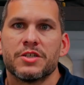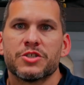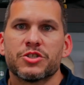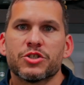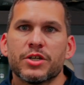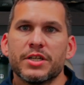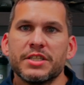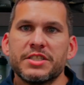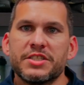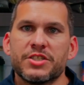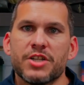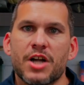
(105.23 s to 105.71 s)

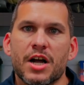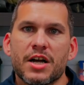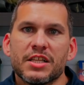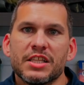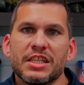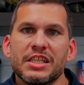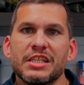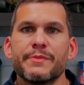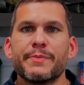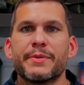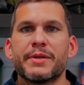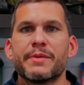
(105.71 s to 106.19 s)
So let's talk a
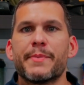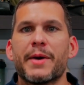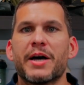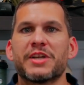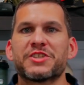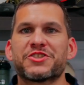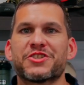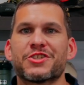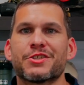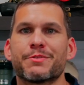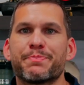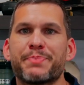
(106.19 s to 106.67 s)
little bit
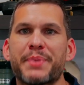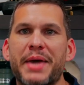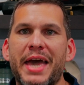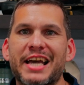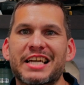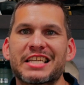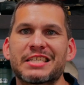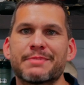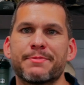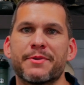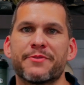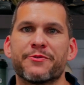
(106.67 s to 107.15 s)
about
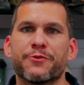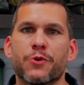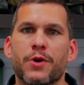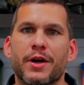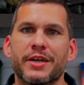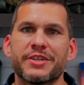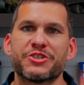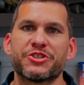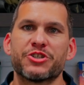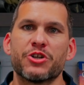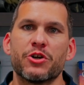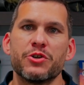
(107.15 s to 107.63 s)
specs
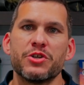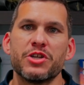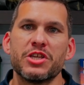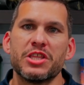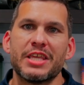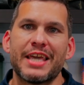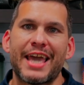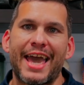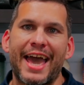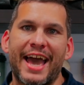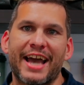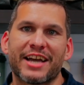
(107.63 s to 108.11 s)
before I show you
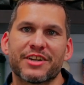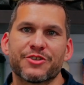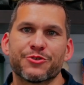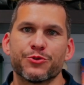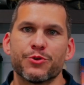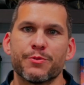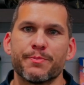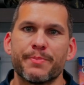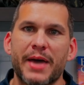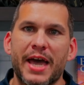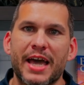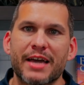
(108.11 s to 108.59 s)
the
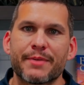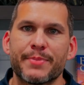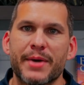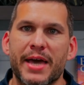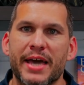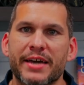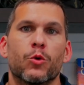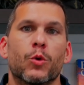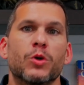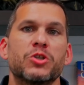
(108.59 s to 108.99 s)
actual backpack.